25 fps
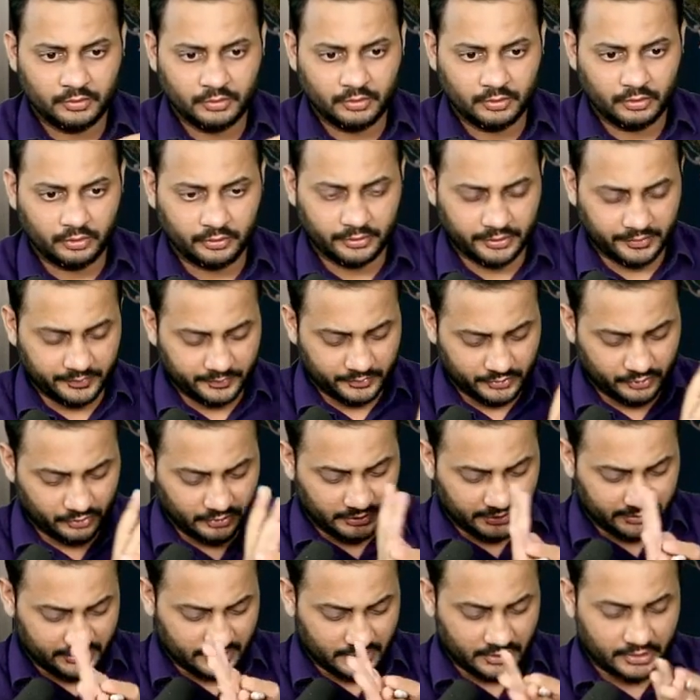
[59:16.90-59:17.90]
Okay, so
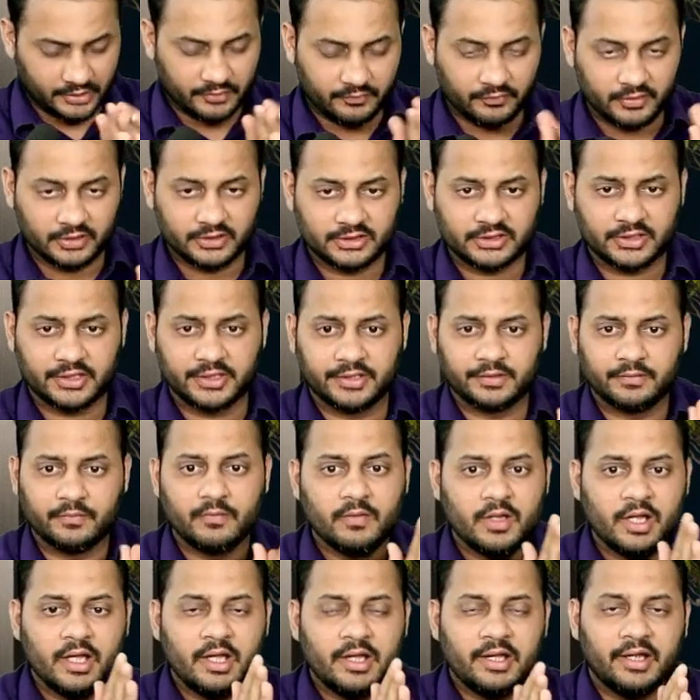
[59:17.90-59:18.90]
let's start once again.
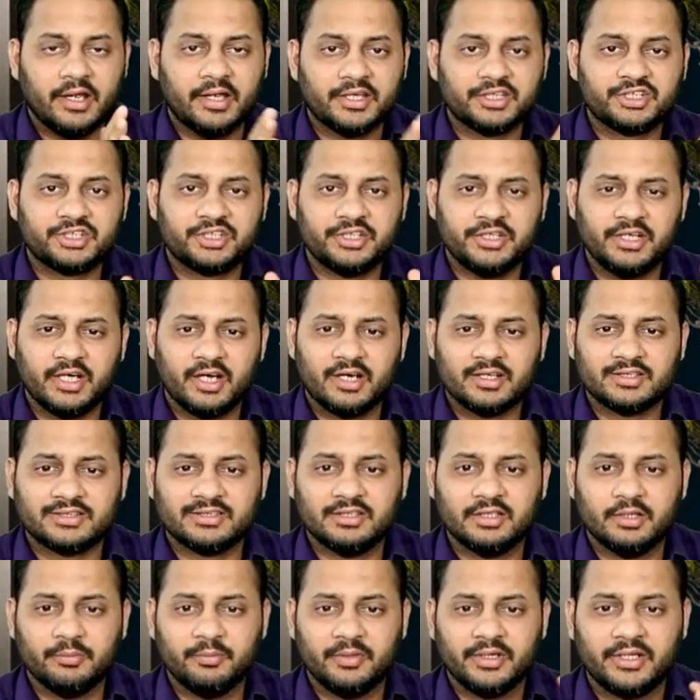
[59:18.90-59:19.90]
STR's
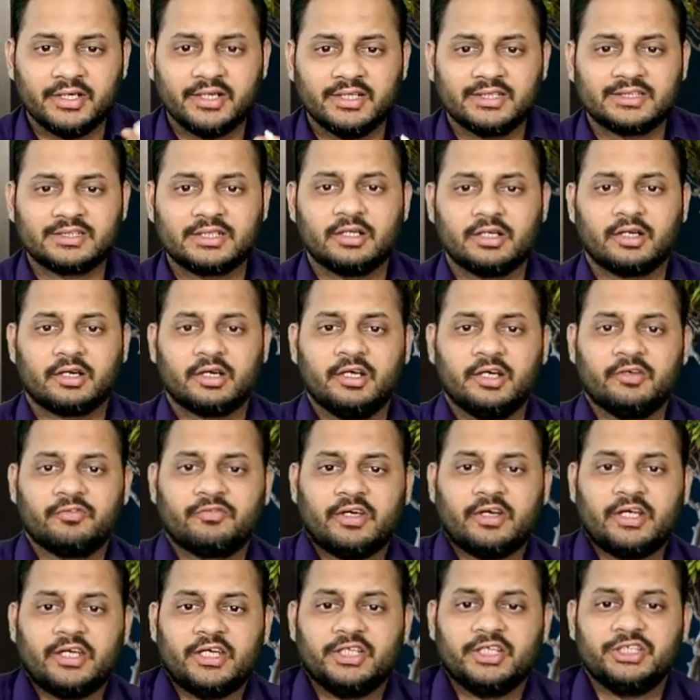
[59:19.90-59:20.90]
Limited's current
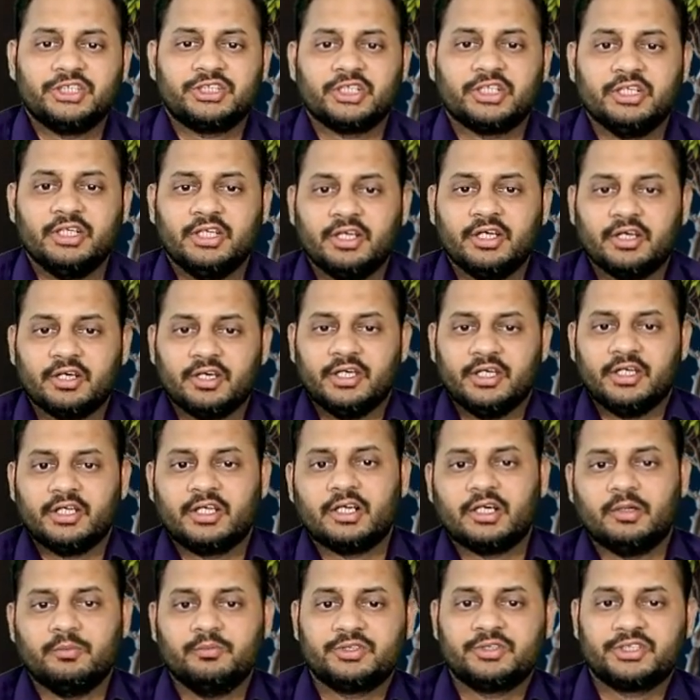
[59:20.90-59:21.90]
financial year
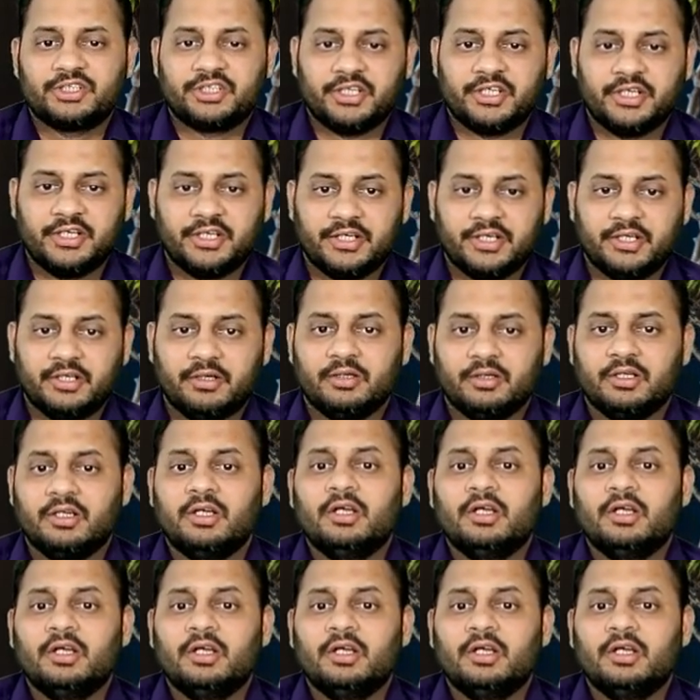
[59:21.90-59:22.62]
income statement